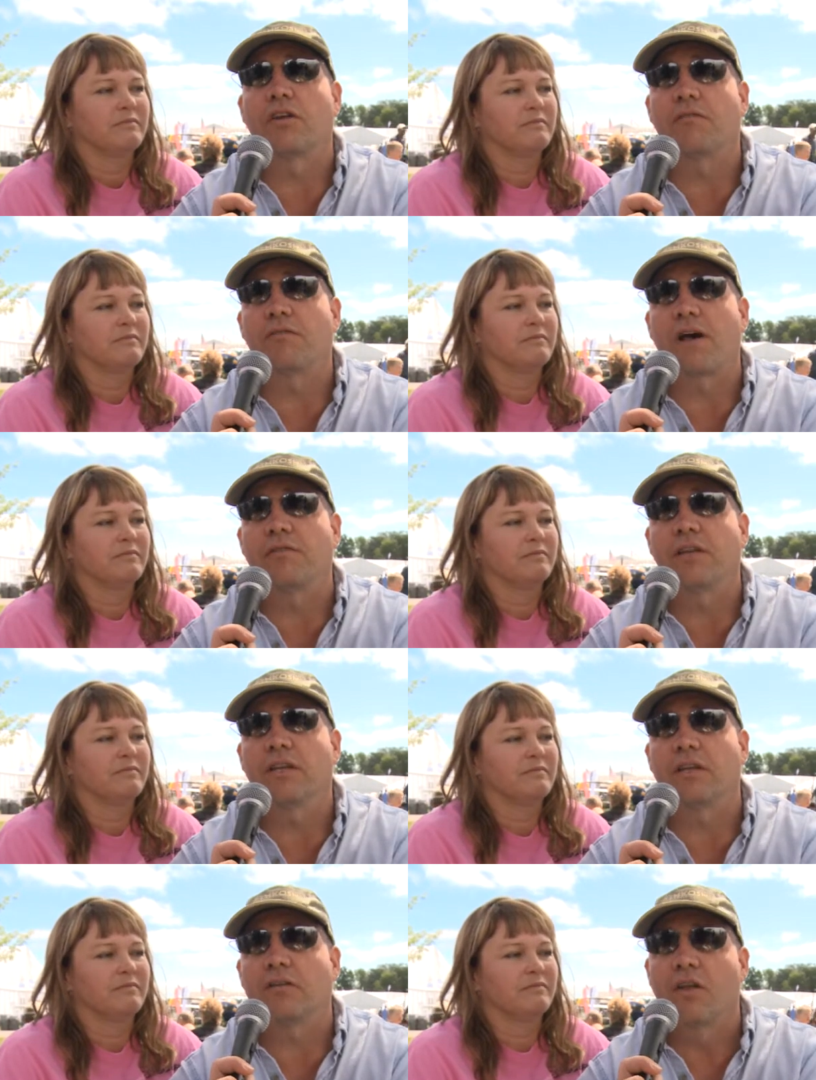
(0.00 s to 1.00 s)
Speaker 1: and five
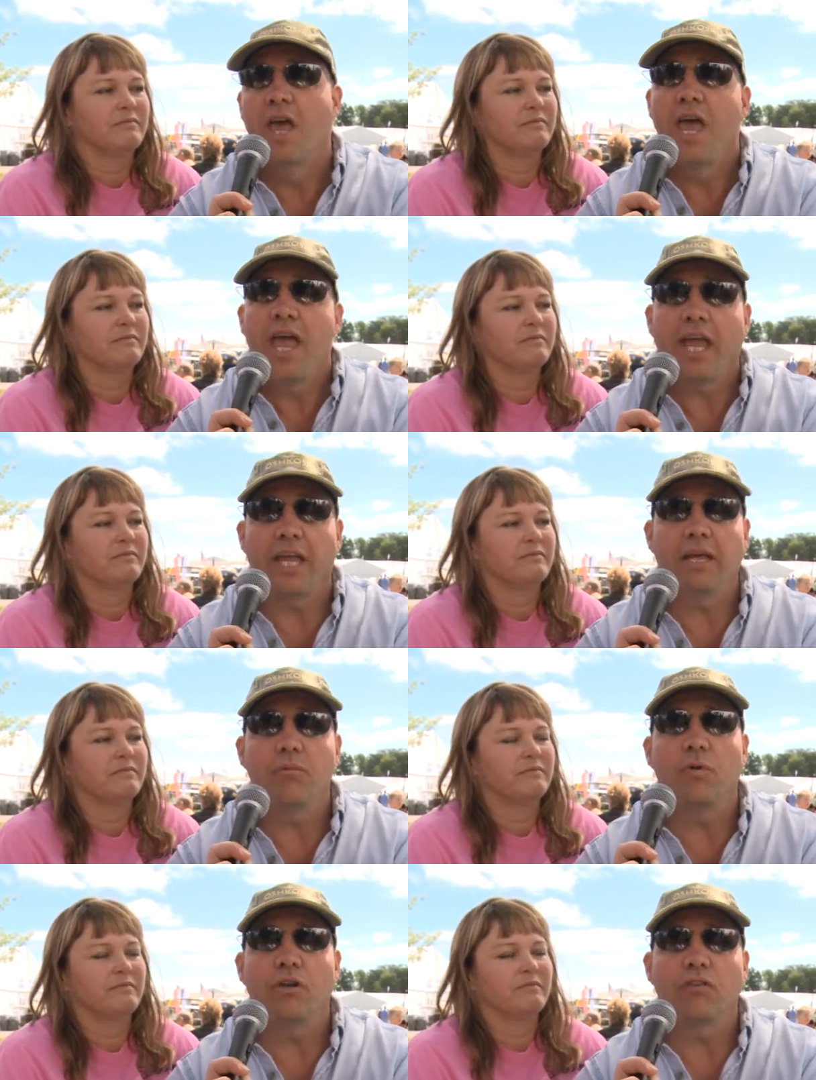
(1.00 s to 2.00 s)
kittens. And
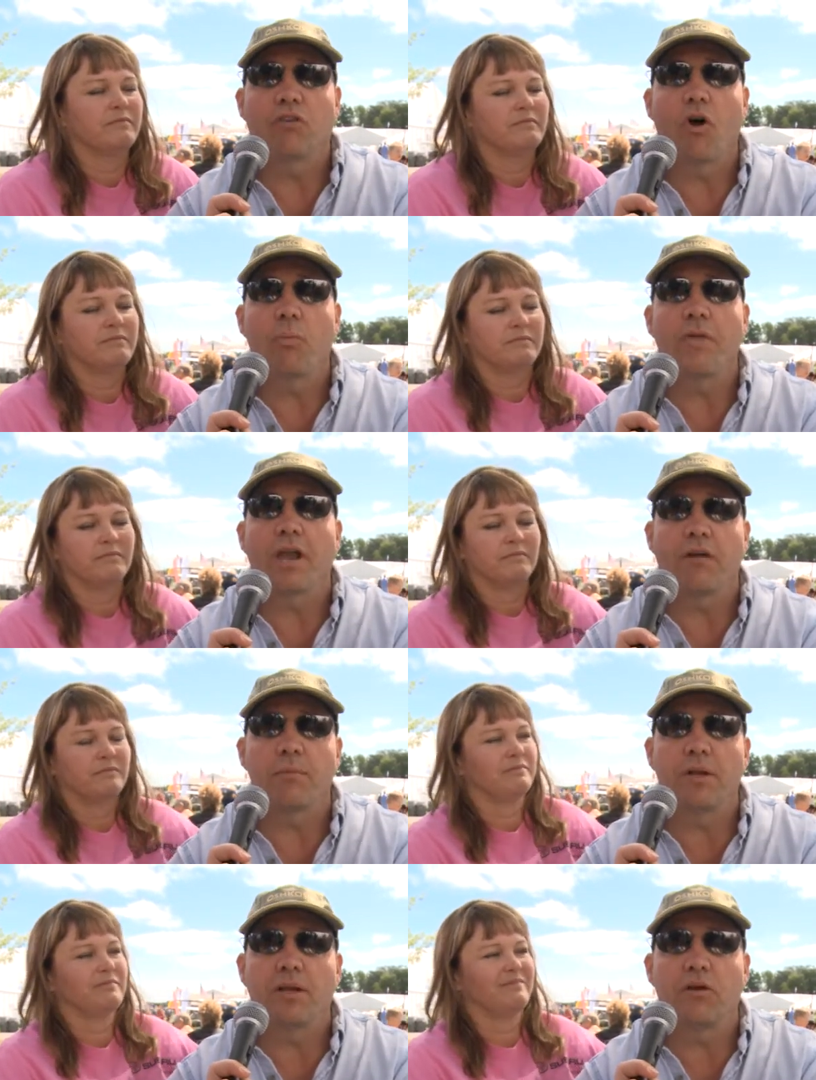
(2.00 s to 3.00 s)
we just hope that
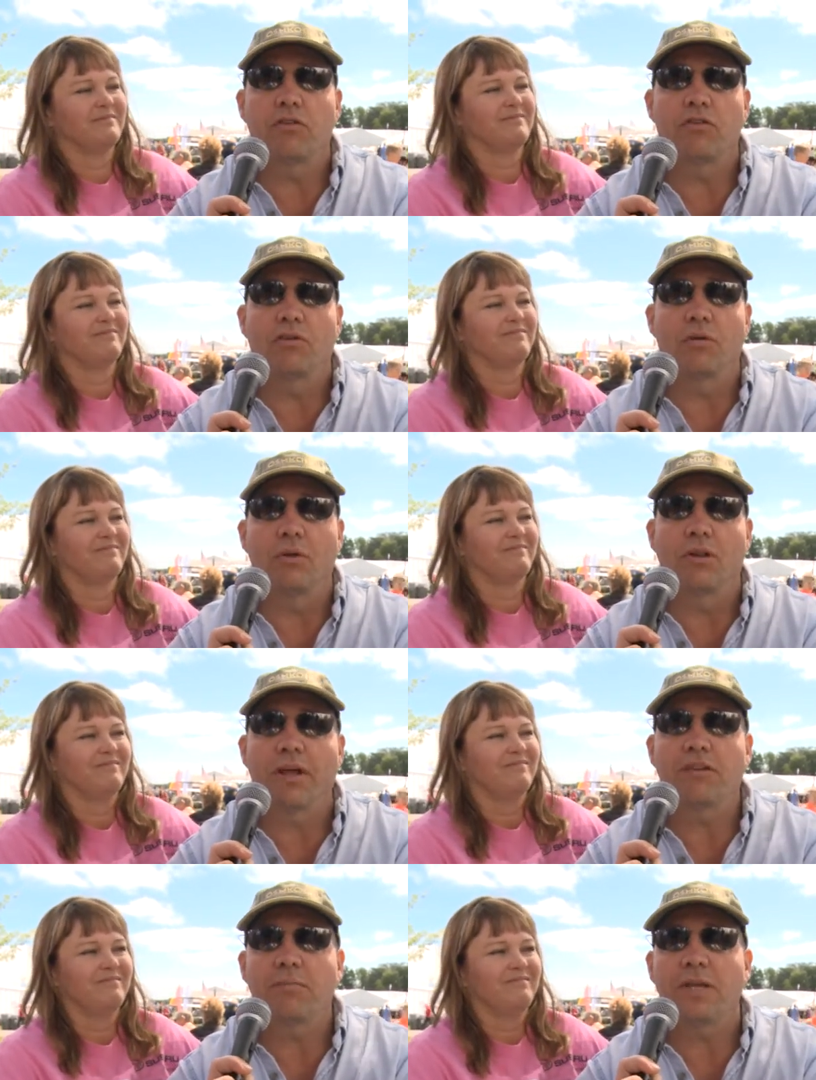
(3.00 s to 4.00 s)
everybody goes to
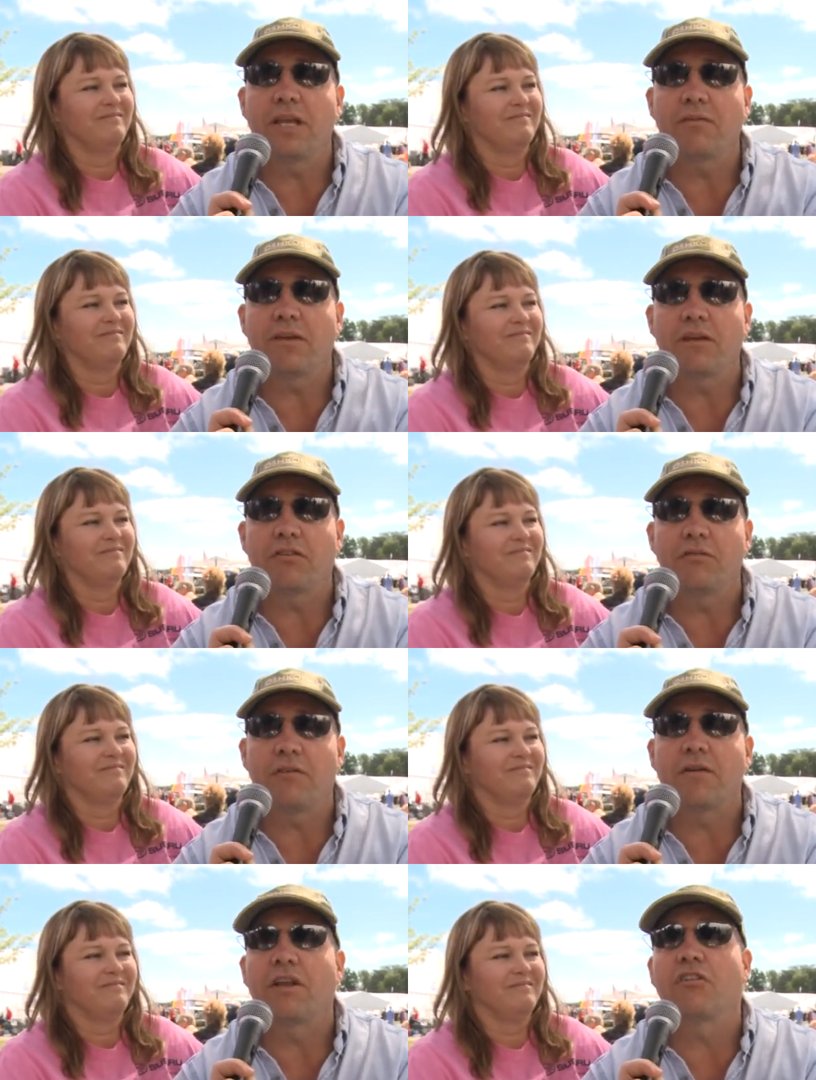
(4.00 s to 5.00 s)
lightspeed aviation
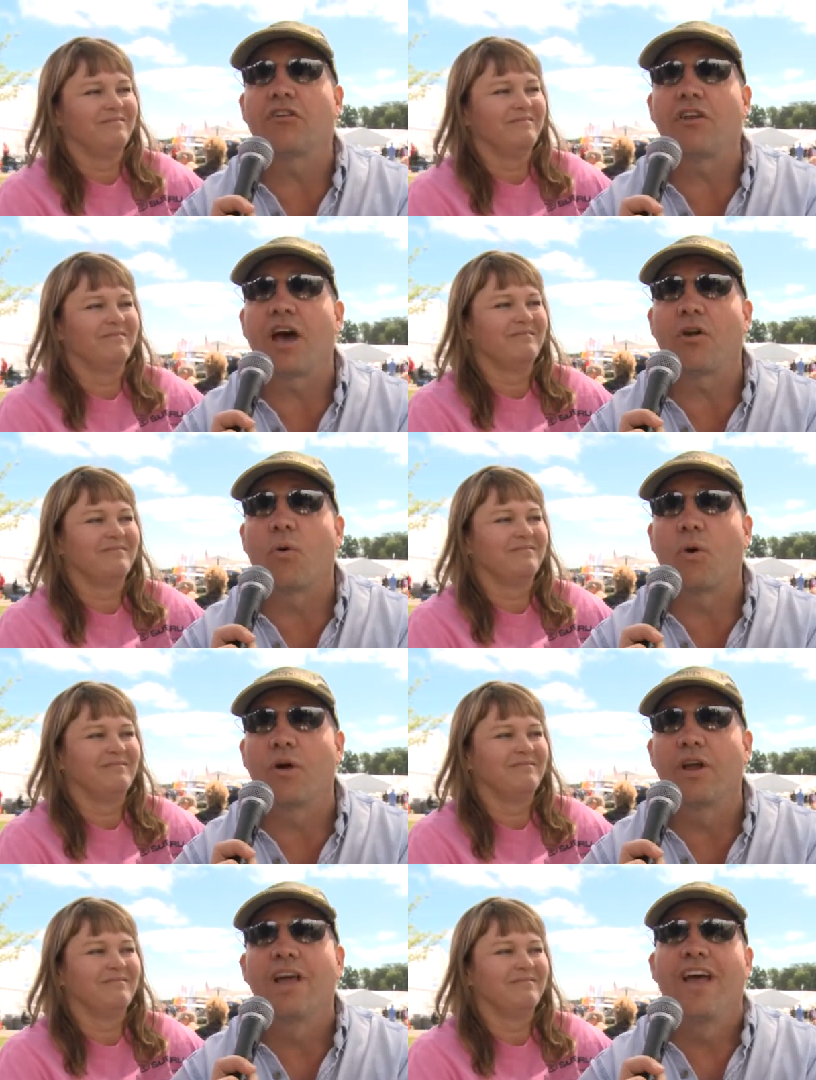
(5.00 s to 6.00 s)
foundation dot
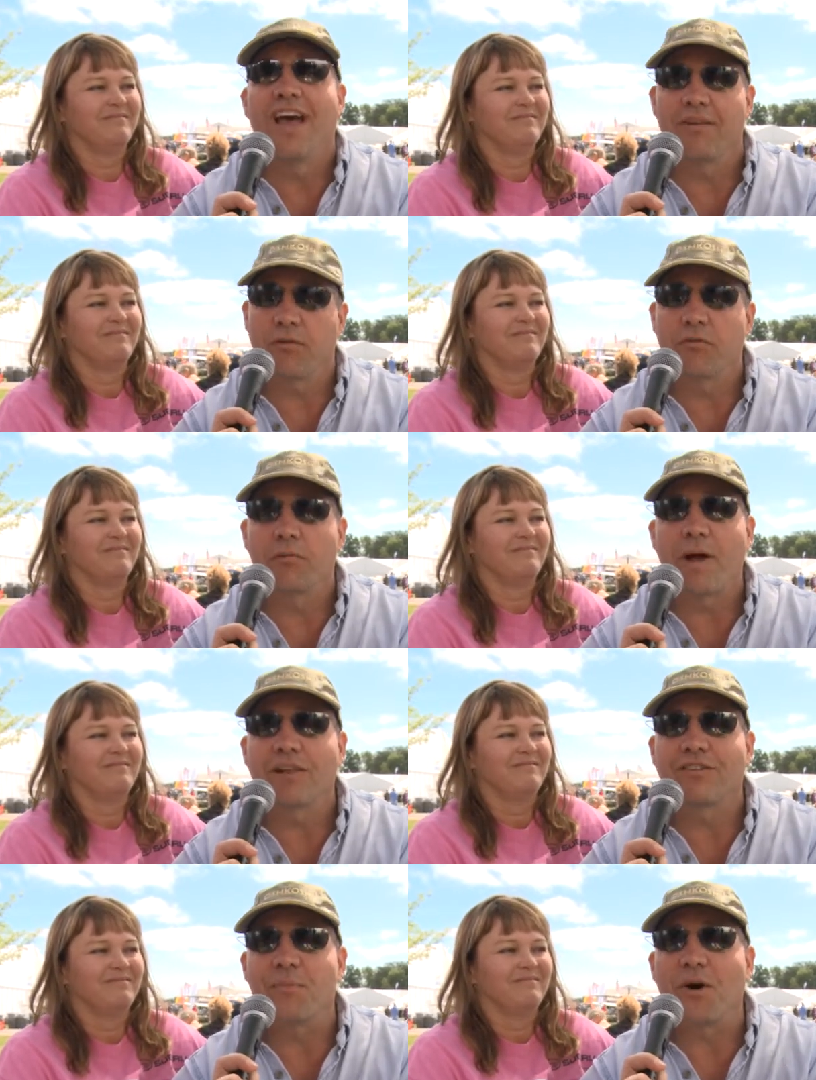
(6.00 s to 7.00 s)
org and vote for
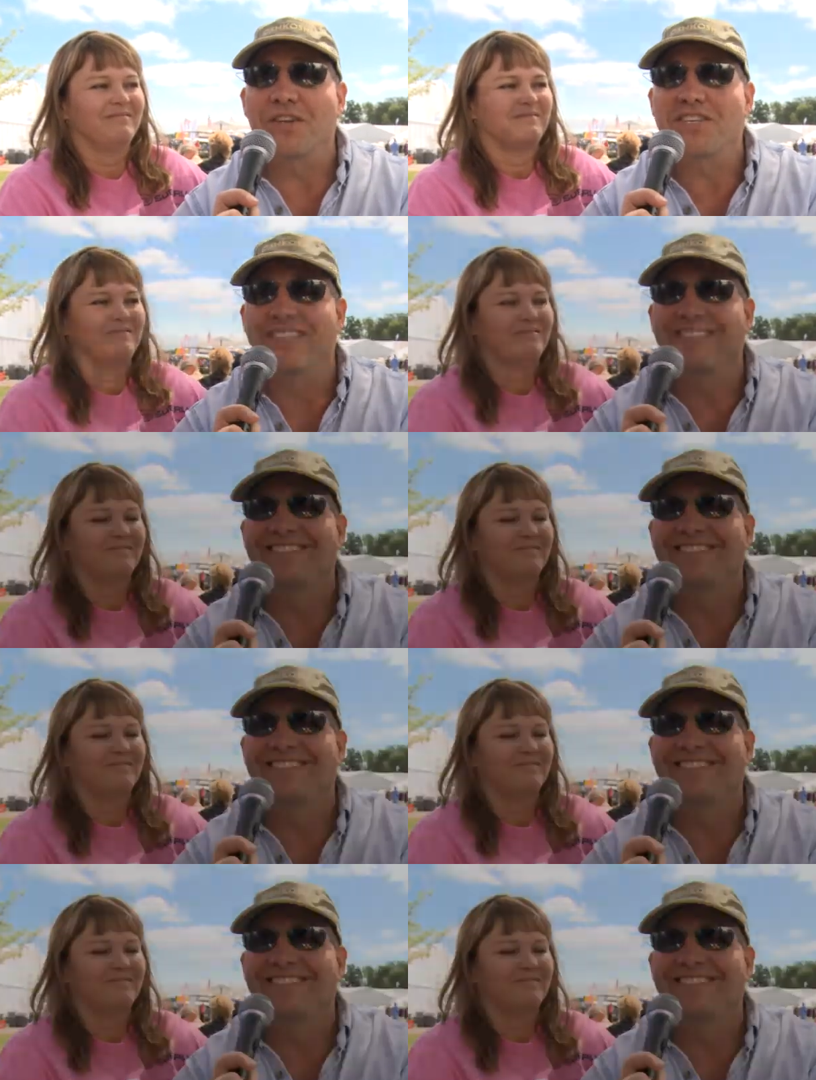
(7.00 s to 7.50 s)
Pilots and Paws.